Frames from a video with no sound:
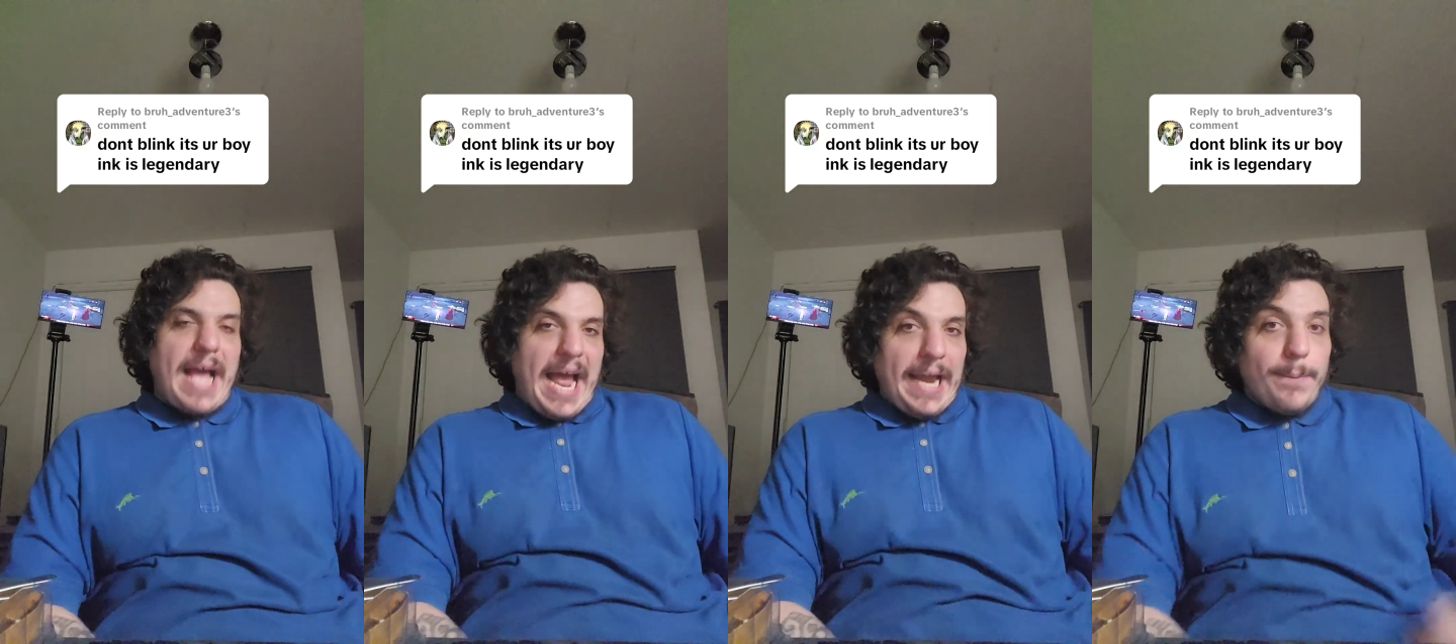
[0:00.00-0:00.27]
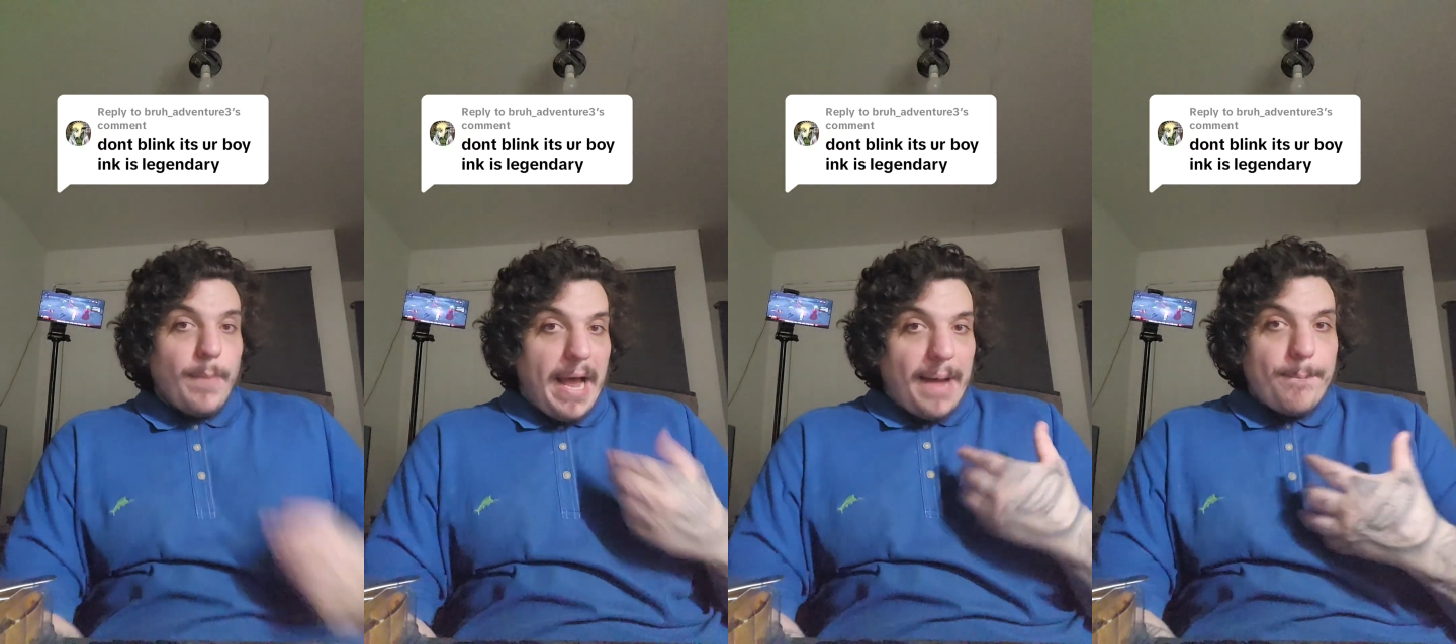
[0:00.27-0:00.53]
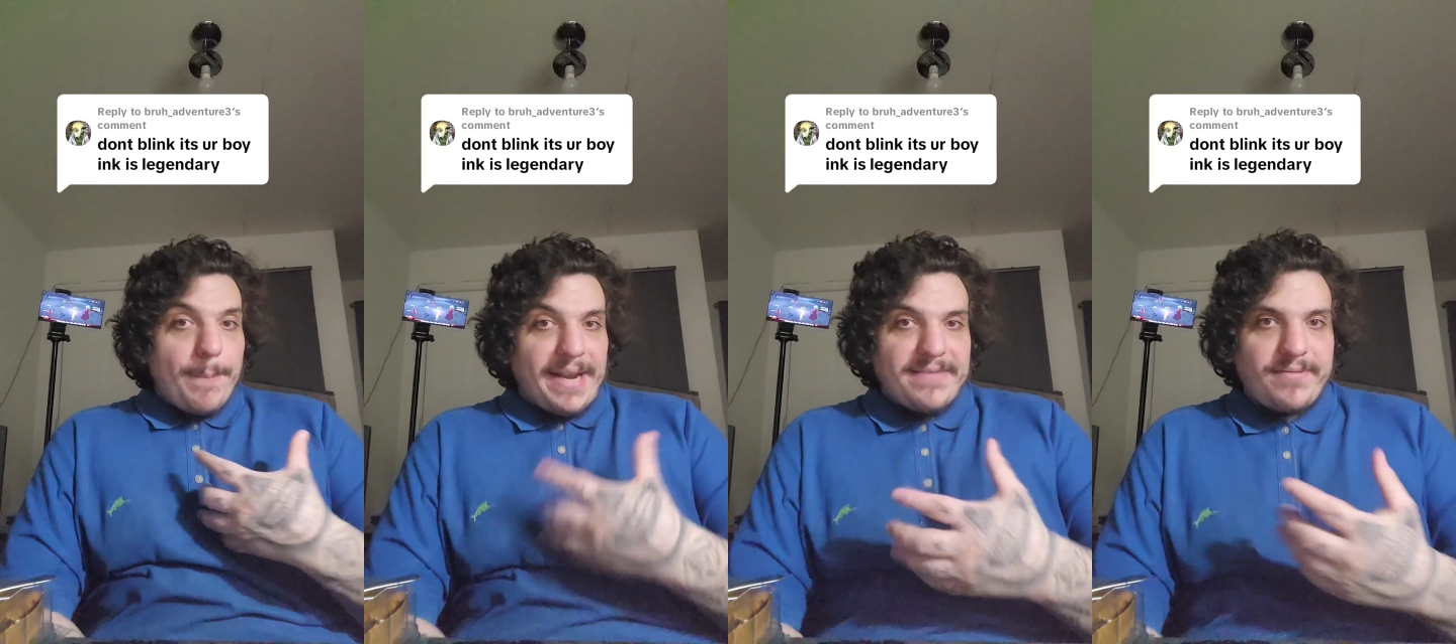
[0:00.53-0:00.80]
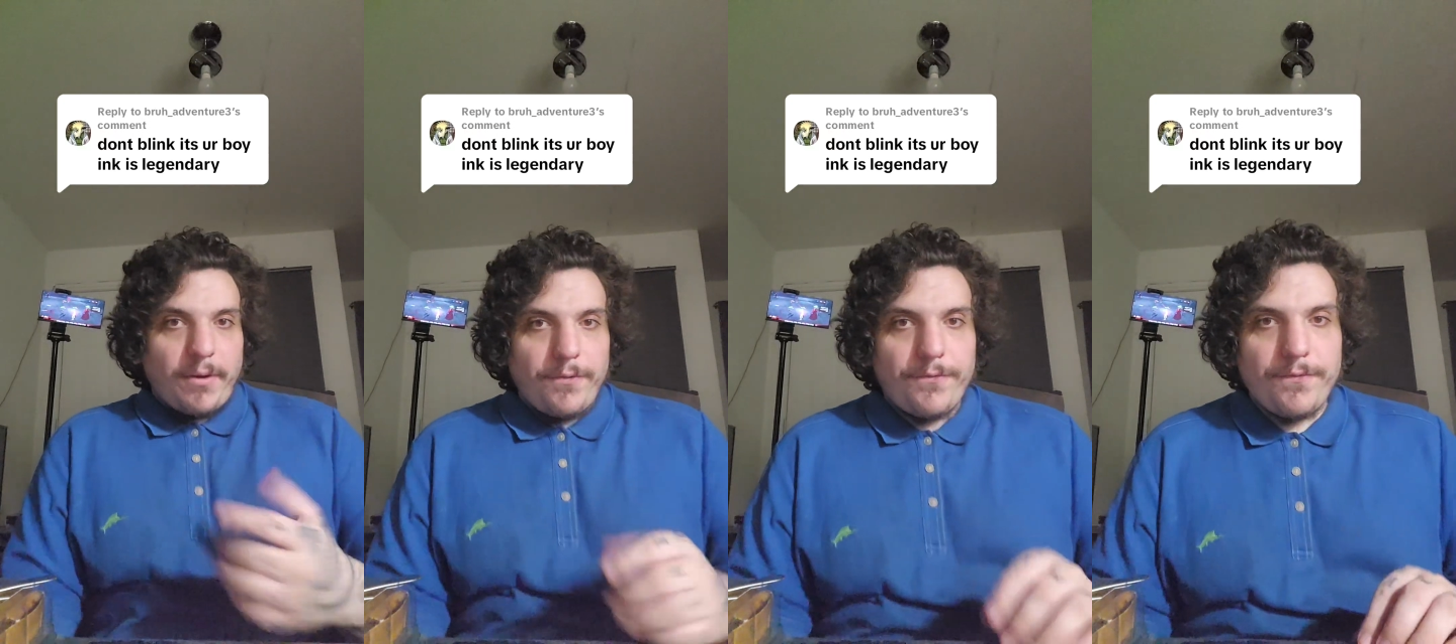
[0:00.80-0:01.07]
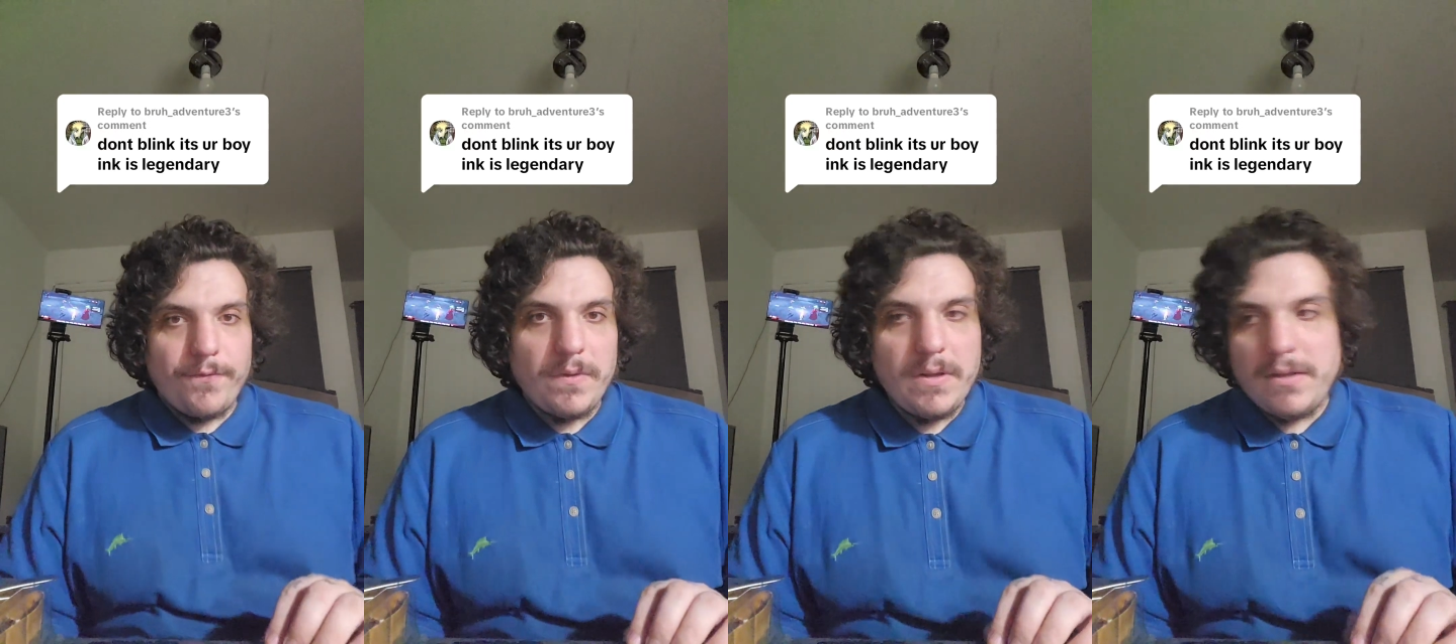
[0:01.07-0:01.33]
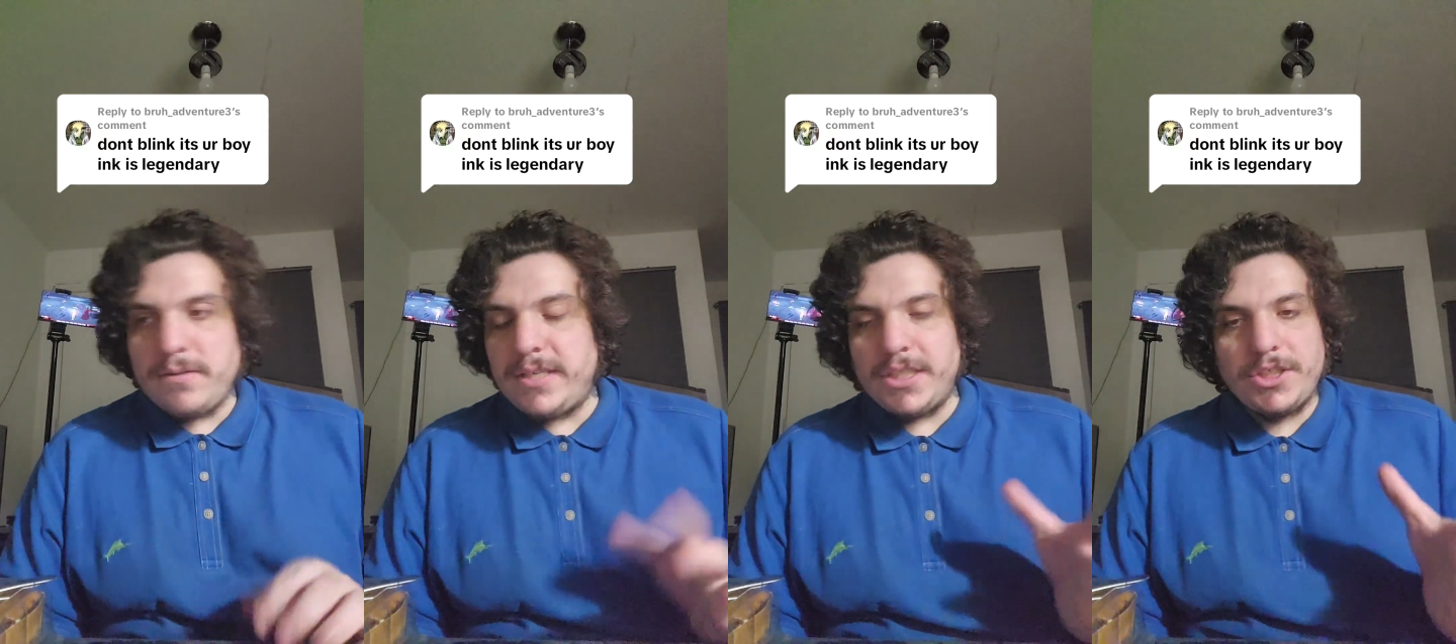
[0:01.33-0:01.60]
I'm myself.
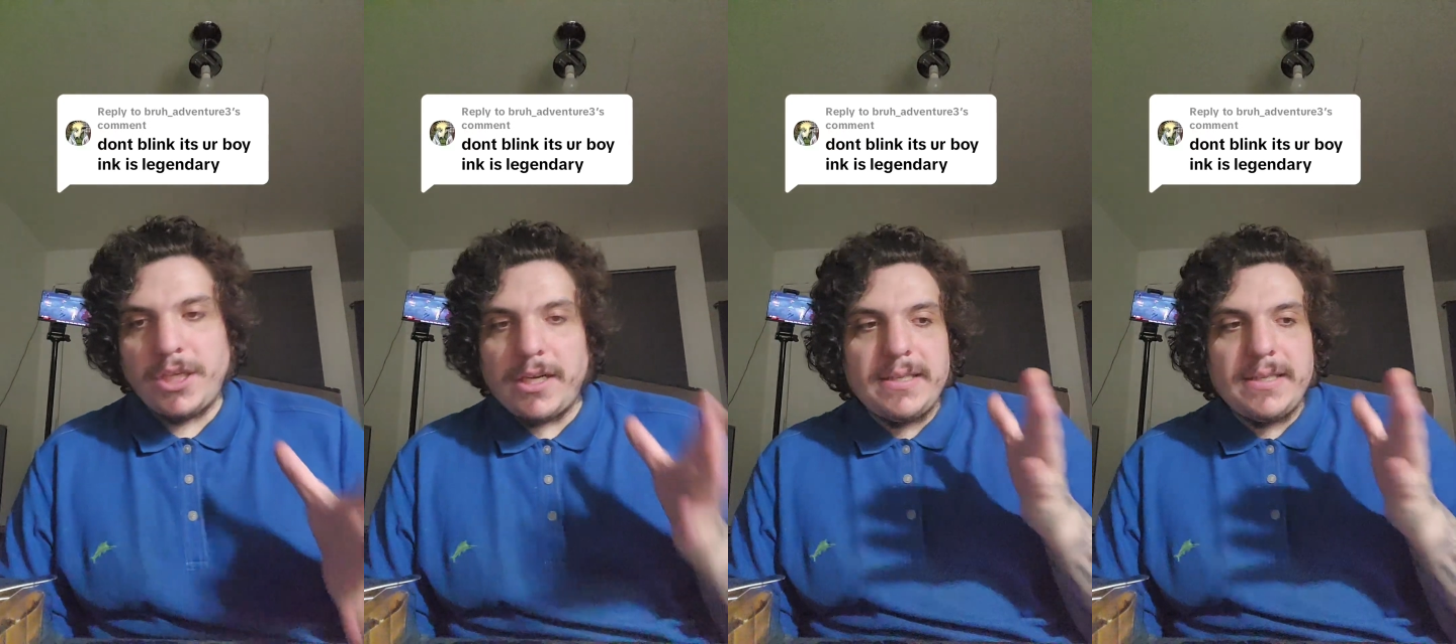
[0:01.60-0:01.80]
There's